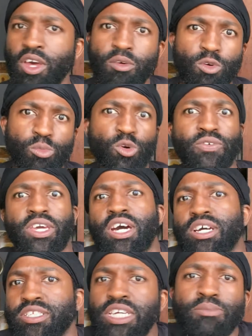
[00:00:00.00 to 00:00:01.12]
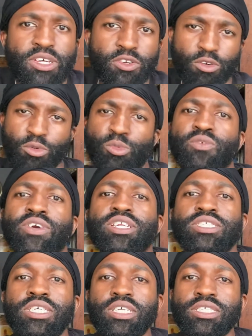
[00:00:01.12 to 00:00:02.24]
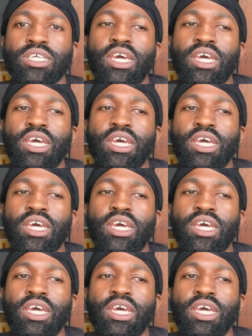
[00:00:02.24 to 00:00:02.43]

removing a demon or removing a disease.